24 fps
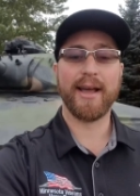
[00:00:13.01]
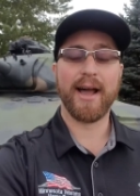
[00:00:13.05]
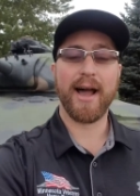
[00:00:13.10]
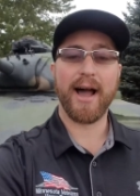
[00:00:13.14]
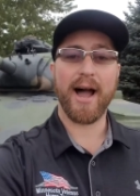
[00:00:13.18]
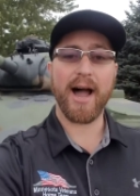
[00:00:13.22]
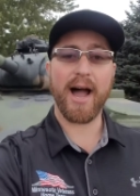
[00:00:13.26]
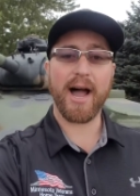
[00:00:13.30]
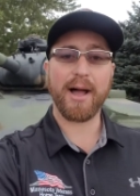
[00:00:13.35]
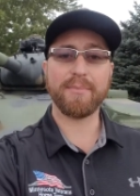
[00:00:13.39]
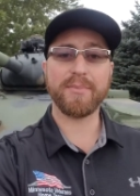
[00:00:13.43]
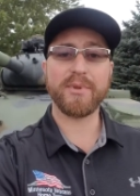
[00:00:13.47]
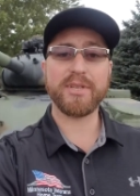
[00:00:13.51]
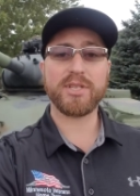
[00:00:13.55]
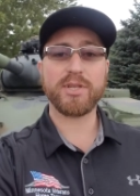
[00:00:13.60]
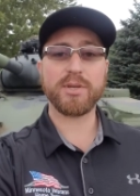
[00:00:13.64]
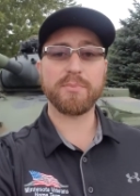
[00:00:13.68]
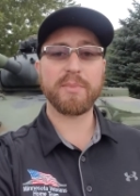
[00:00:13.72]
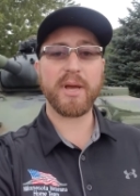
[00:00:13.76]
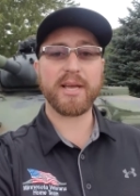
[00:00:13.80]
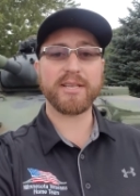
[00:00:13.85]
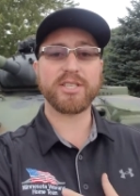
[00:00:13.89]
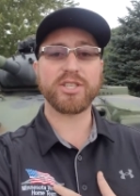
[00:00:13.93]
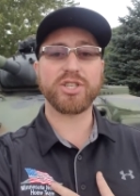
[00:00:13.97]
Um, this
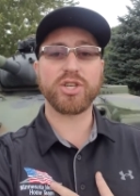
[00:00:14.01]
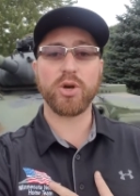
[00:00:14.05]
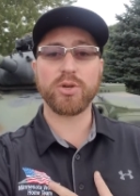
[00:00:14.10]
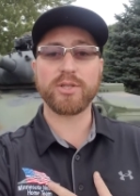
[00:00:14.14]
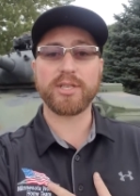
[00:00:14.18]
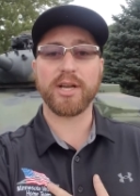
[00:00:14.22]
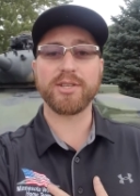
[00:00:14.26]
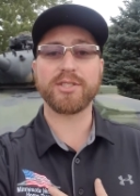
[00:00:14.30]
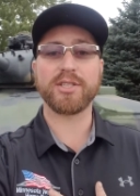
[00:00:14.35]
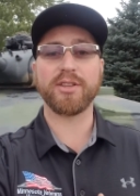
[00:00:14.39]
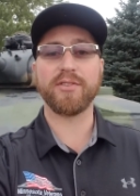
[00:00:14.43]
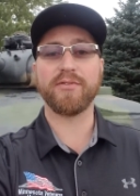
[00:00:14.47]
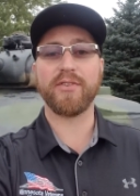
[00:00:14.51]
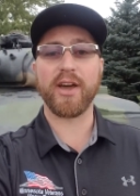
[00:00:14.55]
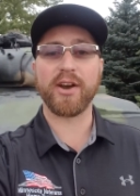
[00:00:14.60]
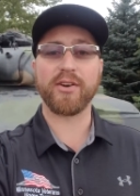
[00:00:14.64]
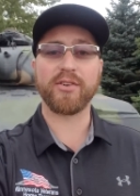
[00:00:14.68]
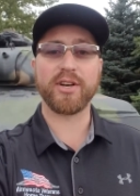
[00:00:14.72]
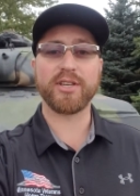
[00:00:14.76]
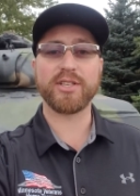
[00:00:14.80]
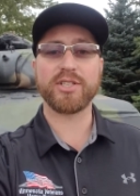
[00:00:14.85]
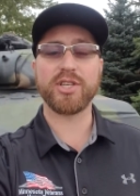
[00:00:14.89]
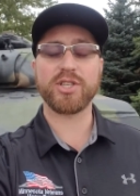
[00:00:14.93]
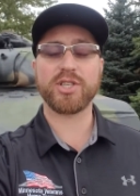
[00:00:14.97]
message goes out to the
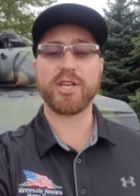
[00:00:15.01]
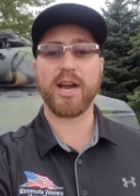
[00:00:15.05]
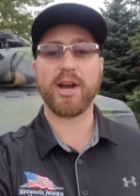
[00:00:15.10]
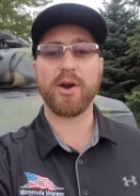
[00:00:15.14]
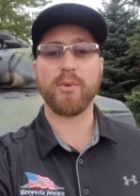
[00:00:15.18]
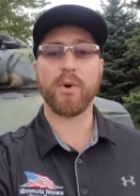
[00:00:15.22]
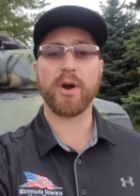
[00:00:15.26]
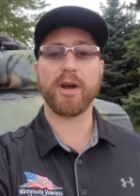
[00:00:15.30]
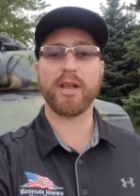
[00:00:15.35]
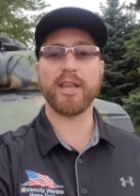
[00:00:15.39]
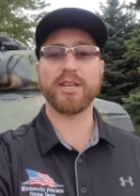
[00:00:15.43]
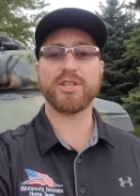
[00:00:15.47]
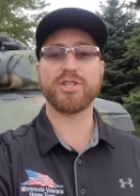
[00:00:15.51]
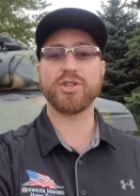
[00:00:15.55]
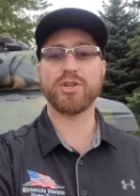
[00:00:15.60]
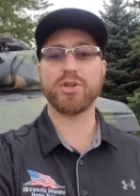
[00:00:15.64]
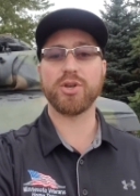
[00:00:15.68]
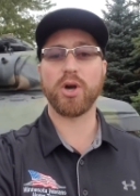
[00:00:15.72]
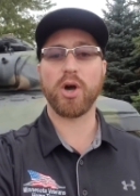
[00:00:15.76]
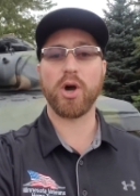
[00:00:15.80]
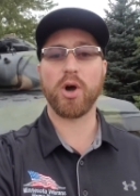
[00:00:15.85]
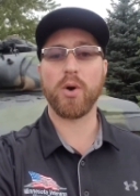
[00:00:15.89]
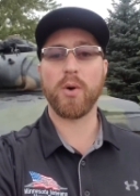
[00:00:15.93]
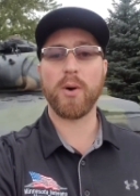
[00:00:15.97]
veterans. Just kind of want to let you
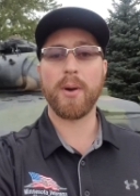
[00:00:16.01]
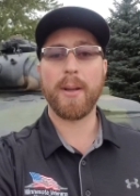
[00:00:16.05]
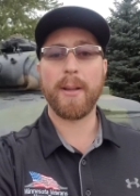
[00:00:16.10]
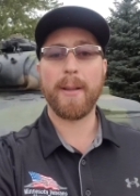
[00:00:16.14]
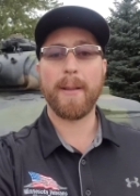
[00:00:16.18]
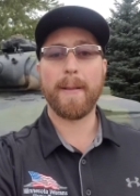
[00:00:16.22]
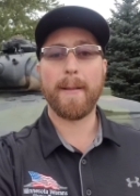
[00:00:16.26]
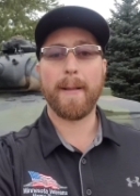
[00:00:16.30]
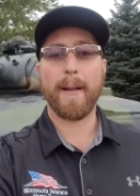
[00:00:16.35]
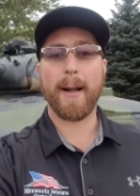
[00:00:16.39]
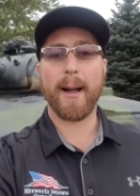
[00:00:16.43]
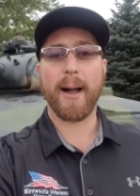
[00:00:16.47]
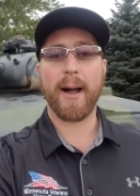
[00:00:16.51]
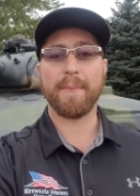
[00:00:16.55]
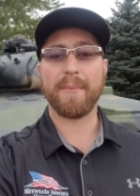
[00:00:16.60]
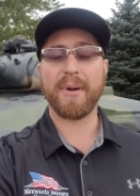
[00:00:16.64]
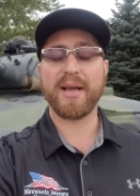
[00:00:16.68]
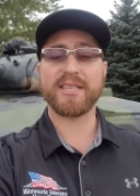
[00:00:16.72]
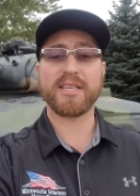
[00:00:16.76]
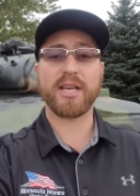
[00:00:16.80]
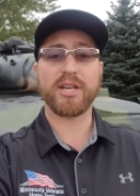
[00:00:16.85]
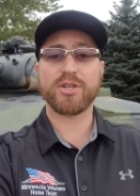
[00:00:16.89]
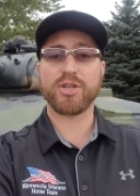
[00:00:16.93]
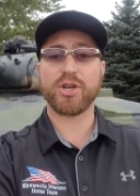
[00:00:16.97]
know um,
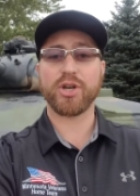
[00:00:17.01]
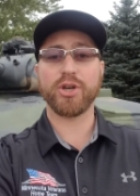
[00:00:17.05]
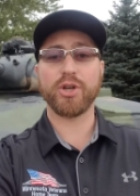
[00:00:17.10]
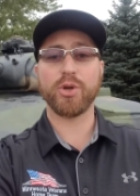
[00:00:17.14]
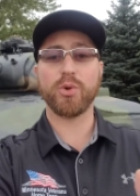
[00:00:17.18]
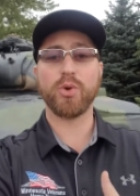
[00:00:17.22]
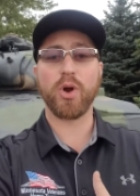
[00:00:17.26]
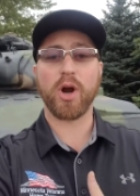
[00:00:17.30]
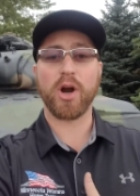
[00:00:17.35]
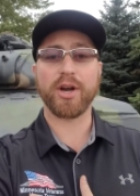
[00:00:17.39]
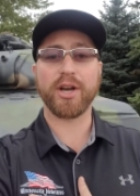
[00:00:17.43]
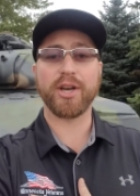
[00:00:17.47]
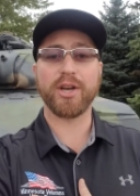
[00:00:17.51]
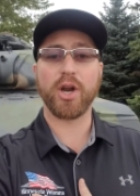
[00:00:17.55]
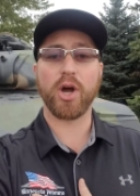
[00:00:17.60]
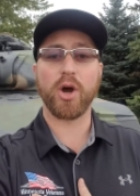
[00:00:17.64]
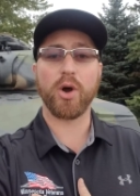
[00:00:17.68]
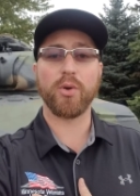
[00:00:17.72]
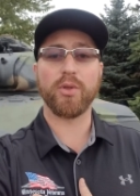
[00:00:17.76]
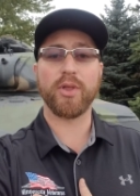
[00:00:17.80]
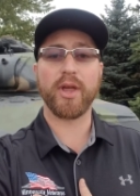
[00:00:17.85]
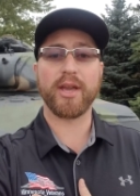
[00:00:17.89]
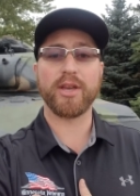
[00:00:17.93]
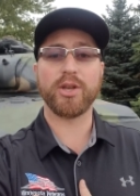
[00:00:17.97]
as I'm sure you already
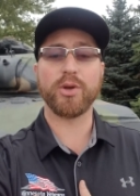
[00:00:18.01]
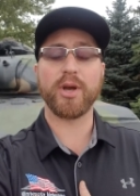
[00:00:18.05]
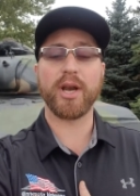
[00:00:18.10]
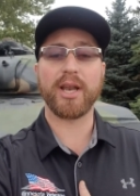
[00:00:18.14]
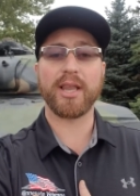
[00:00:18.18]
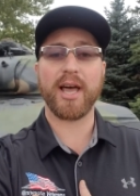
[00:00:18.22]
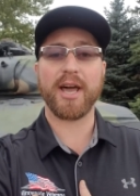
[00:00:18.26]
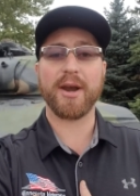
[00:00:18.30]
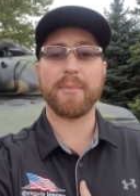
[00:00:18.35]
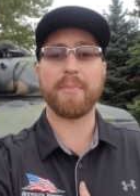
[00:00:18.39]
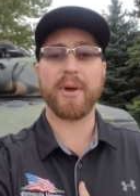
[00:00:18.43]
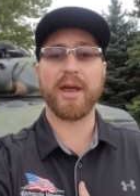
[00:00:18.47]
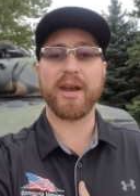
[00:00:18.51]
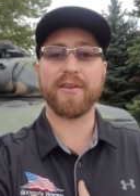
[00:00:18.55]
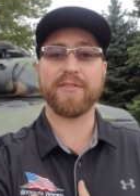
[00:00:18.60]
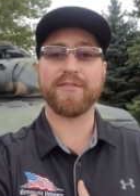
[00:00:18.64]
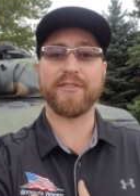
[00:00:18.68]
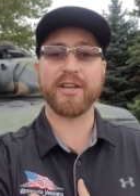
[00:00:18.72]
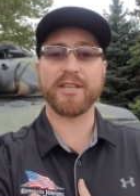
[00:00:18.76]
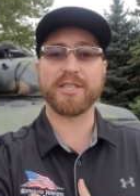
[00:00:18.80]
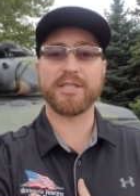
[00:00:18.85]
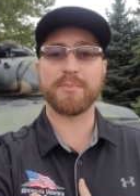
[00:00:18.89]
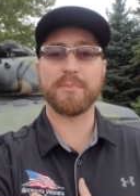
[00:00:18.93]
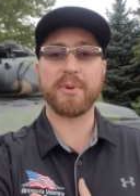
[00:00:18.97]
know, that you get a lot of
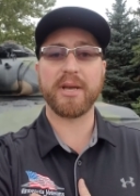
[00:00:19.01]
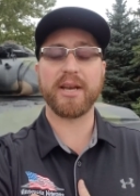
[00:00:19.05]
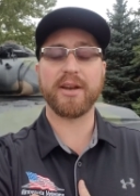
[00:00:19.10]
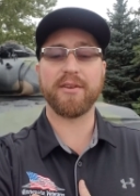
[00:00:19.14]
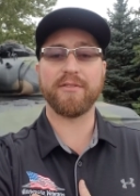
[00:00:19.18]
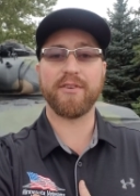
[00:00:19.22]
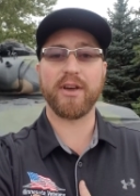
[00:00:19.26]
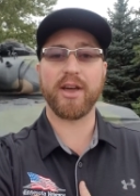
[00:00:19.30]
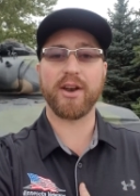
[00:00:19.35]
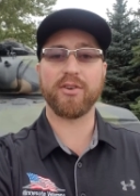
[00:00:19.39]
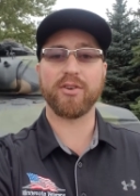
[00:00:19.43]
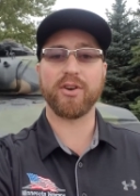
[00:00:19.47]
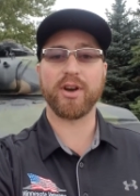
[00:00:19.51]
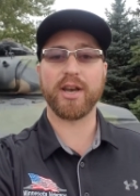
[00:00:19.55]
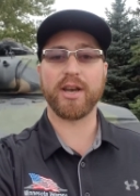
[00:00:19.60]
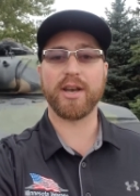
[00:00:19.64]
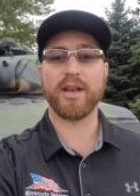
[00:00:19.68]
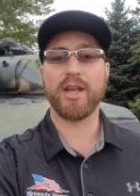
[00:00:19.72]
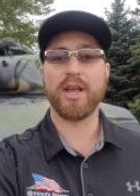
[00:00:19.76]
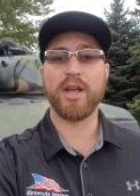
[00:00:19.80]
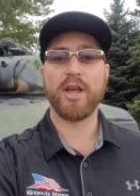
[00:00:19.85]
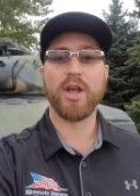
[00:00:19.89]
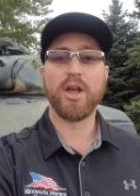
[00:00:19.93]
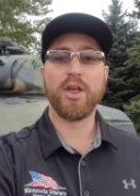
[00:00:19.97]
benefits being a veteran
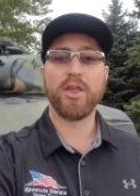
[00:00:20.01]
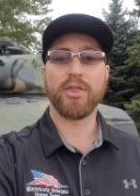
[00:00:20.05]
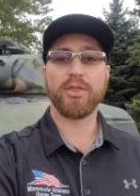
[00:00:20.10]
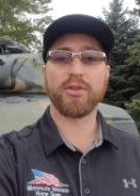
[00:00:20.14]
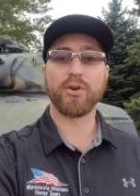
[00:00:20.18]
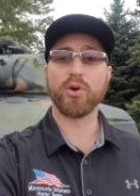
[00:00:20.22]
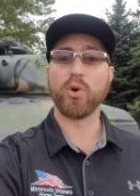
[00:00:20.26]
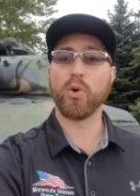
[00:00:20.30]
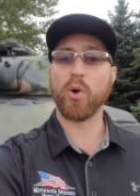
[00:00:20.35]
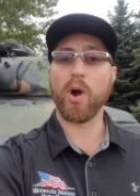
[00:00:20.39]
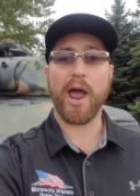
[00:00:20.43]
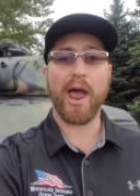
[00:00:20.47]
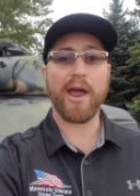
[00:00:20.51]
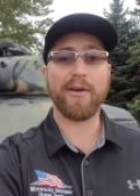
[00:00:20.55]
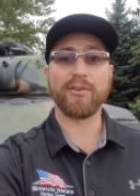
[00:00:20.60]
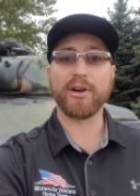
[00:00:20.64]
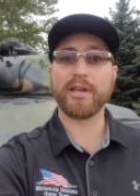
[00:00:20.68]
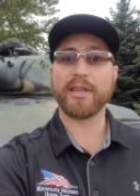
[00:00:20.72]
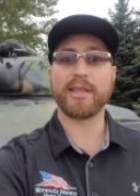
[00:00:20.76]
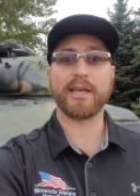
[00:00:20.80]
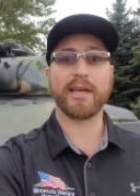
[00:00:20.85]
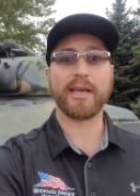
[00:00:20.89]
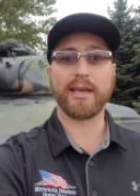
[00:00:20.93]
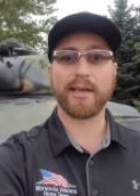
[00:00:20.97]
through
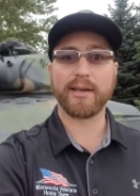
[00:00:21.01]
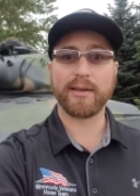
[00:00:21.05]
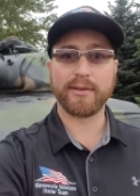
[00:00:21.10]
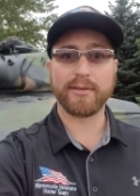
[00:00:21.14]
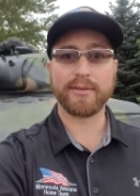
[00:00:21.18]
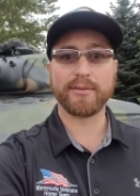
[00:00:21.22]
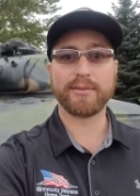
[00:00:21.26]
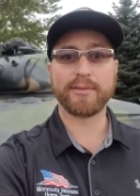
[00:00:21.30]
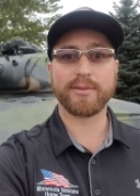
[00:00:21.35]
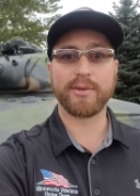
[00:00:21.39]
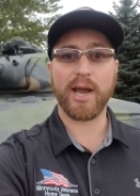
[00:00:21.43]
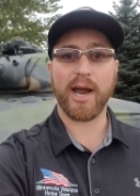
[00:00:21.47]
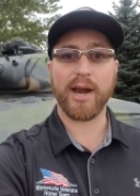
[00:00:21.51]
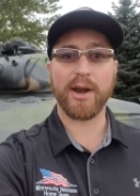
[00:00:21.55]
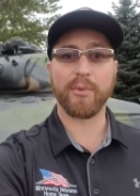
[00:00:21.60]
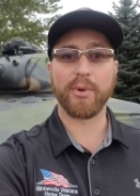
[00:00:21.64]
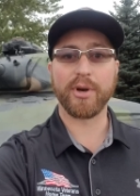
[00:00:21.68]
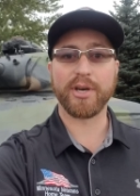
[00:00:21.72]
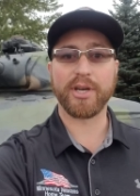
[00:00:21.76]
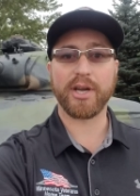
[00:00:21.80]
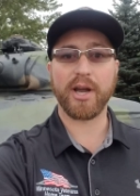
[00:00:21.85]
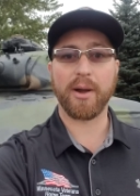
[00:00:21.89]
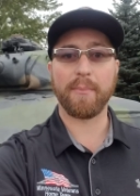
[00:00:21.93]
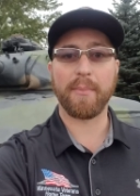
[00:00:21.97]
everything kind of
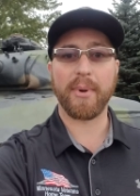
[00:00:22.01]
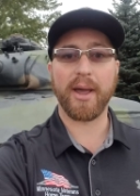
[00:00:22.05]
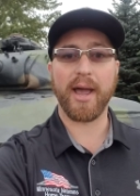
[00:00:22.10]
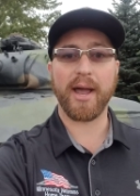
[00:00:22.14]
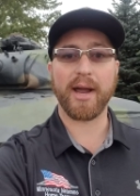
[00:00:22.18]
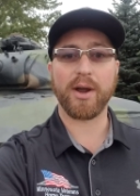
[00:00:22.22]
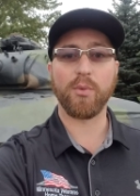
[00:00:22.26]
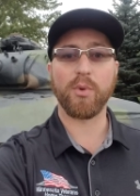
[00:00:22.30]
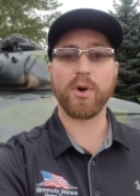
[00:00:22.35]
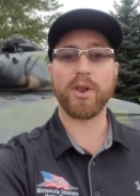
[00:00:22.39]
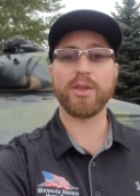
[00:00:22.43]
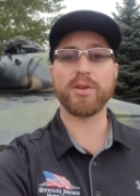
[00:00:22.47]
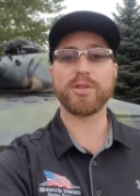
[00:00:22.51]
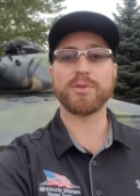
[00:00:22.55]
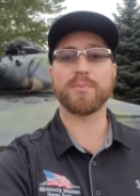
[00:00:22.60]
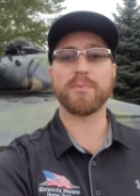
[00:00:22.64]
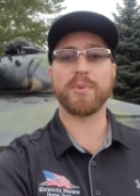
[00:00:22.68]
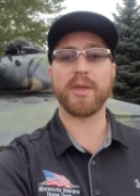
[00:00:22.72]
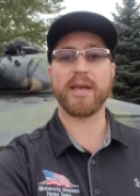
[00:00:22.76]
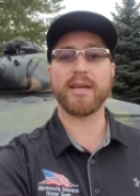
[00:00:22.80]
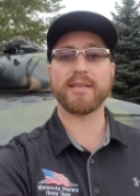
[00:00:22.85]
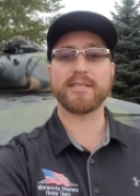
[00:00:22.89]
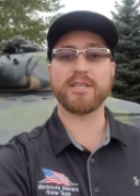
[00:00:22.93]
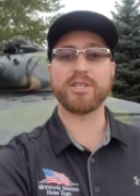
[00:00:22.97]
when you come back. One of those
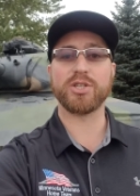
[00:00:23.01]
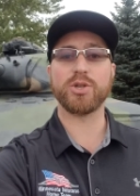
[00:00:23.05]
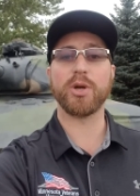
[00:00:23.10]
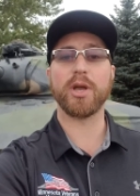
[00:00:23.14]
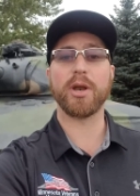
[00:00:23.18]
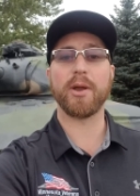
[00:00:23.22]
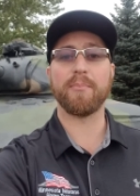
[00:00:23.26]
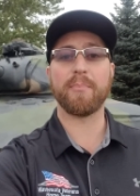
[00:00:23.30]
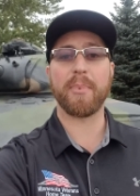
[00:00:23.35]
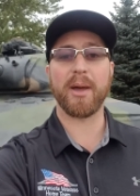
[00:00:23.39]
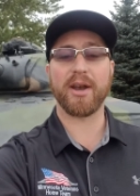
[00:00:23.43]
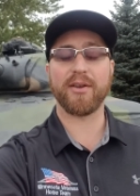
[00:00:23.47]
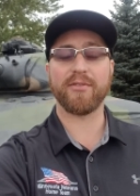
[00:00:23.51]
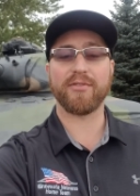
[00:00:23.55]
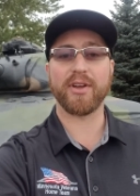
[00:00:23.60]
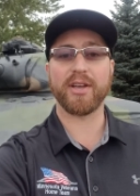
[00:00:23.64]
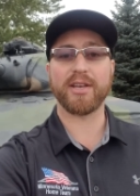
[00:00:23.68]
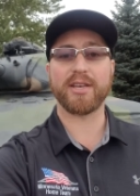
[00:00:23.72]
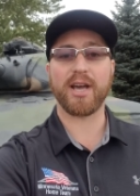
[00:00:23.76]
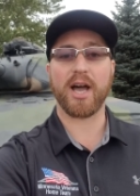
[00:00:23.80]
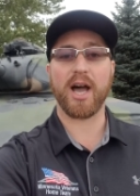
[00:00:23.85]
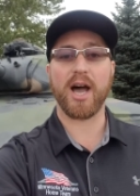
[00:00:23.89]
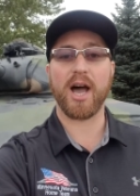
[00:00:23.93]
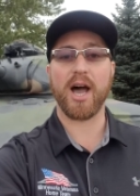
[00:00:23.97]
things is you get a
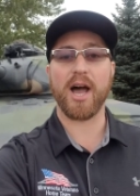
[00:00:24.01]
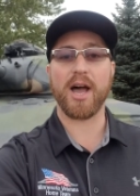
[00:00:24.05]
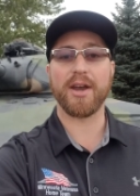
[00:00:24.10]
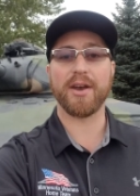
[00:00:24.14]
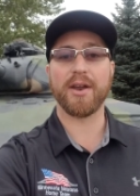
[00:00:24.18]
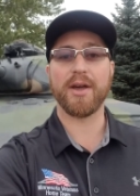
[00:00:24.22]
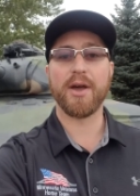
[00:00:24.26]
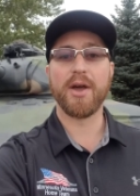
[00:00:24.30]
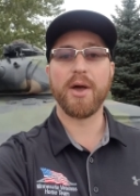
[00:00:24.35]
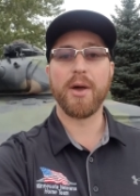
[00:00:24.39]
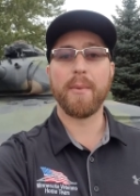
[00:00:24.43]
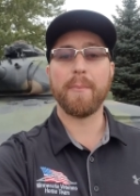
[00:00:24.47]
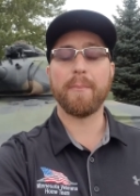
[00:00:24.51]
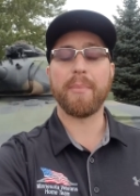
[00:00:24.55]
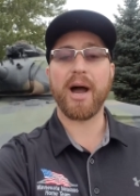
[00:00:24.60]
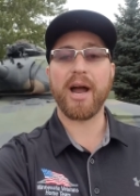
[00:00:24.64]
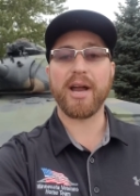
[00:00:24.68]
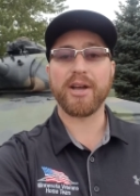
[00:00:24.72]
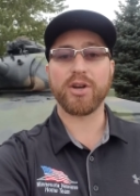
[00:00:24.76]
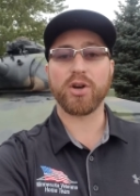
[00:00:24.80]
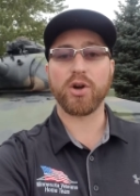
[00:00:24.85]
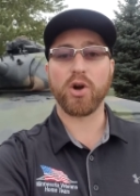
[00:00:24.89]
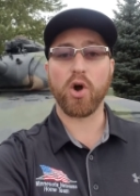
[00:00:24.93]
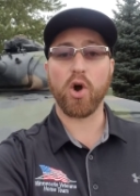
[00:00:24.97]
benefit on
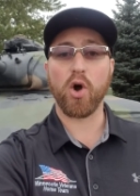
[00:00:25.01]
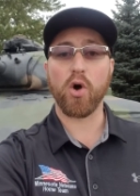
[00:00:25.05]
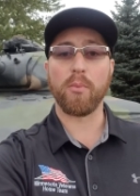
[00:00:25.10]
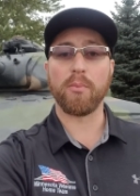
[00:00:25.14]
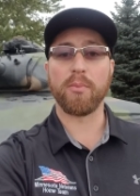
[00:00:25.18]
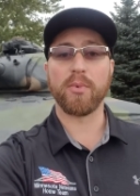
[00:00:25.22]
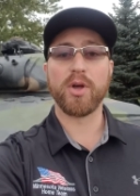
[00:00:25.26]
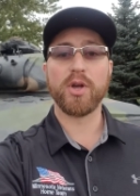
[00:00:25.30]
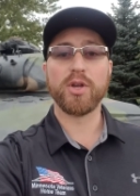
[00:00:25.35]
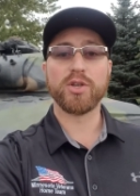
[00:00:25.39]
buying your home.